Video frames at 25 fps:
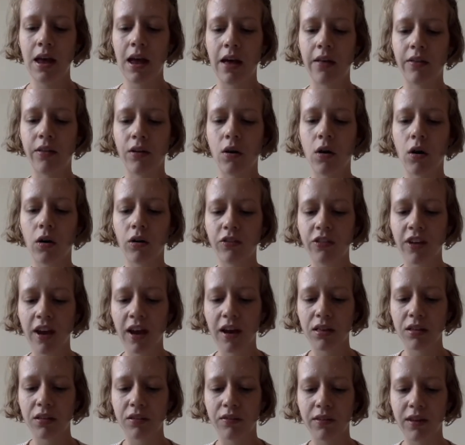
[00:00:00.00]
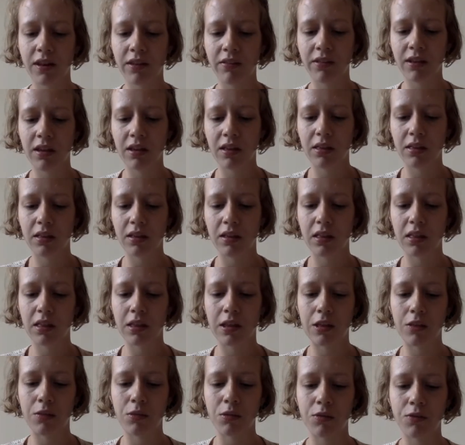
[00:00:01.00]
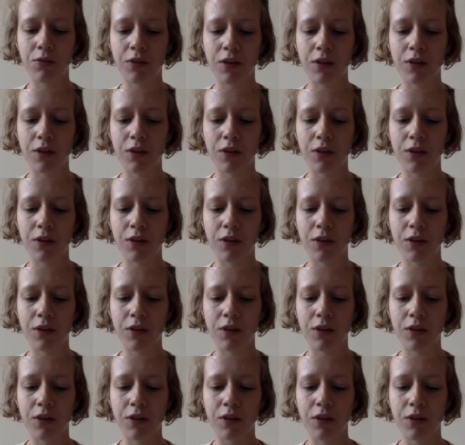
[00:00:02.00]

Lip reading: and the context of knitting since this was